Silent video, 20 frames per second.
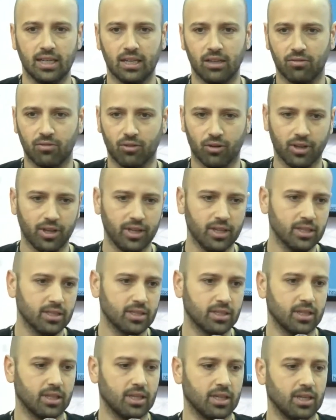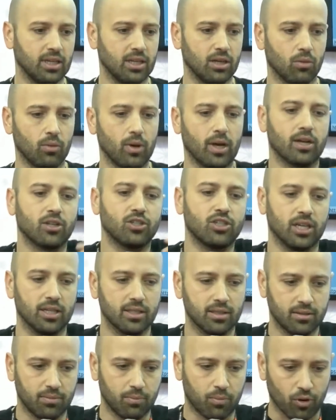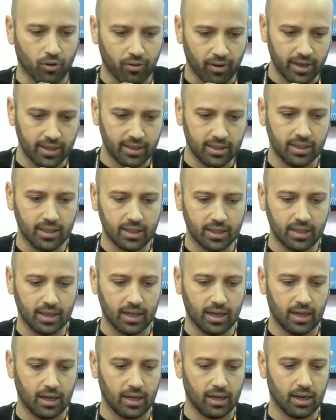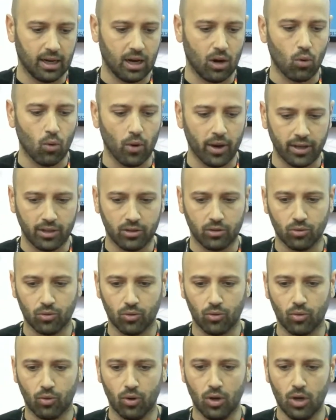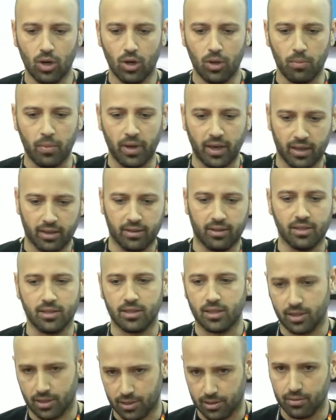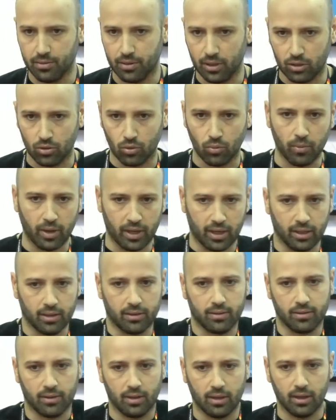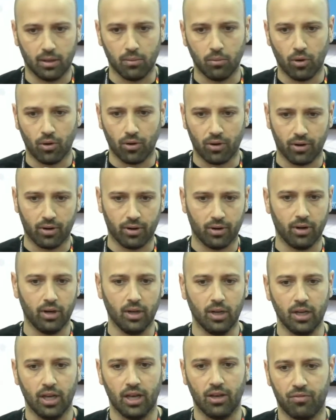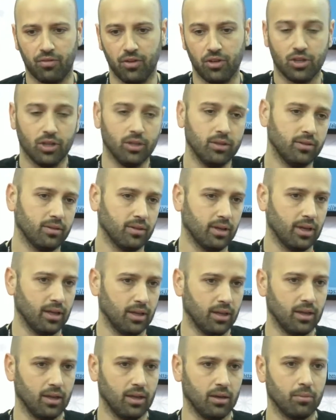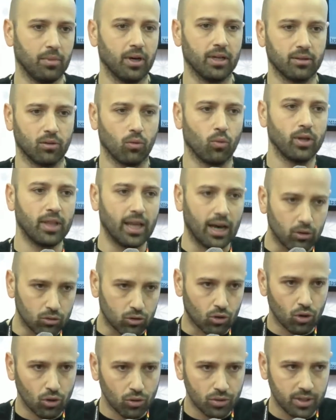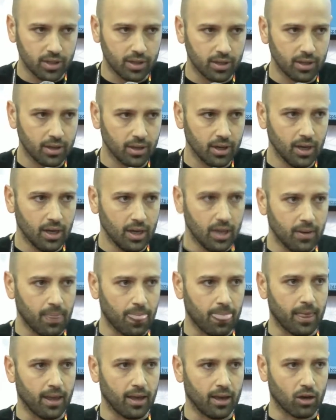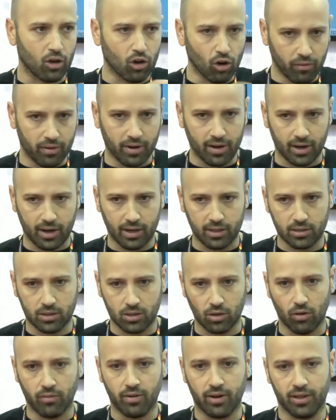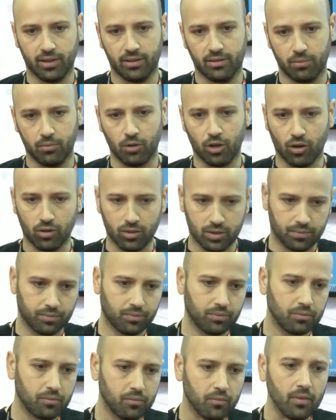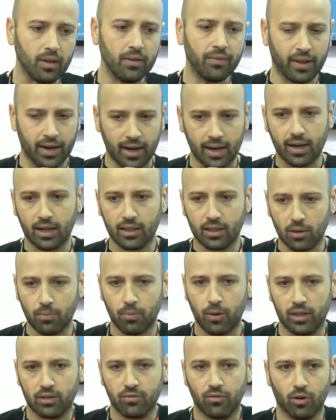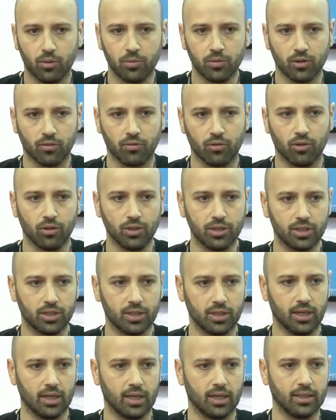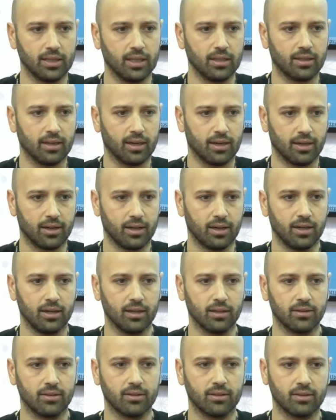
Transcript: for years. We are just providing a way to make it easier, to make it more efficient, but without losing the governance over it, because there are other platforms, of course, that are